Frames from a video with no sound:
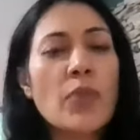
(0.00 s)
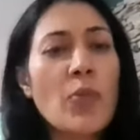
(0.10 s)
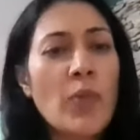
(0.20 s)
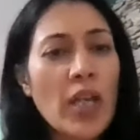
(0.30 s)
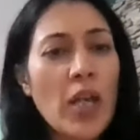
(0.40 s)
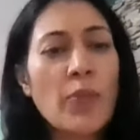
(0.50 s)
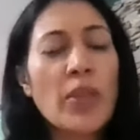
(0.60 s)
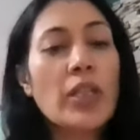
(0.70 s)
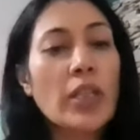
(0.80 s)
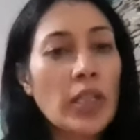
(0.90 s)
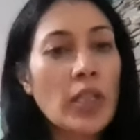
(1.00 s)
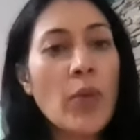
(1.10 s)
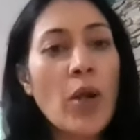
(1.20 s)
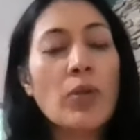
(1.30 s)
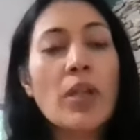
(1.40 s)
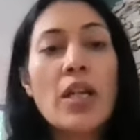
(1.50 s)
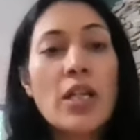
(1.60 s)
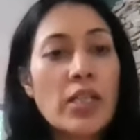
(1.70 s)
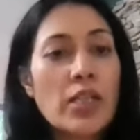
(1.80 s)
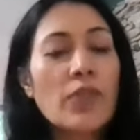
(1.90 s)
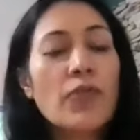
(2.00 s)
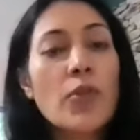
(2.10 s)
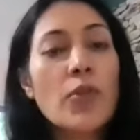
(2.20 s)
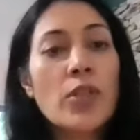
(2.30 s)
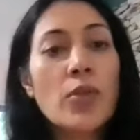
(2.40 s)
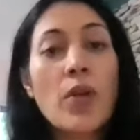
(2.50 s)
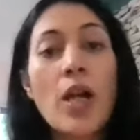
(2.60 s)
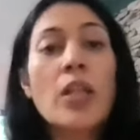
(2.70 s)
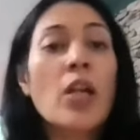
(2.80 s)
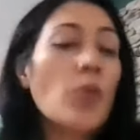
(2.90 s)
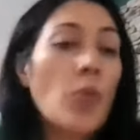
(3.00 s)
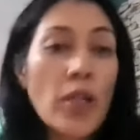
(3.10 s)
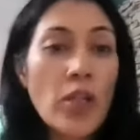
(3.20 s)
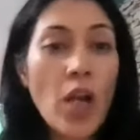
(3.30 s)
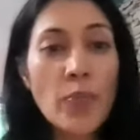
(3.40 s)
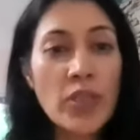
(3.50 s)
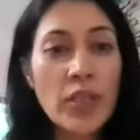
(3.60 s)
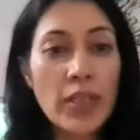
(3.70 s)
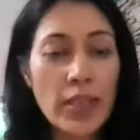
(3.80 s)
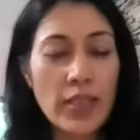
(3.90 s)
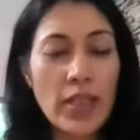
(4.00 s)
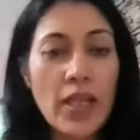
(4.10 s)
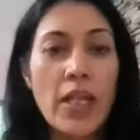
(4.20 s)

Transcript: that we may have been thinking about just a few years ago are now quite obsolete.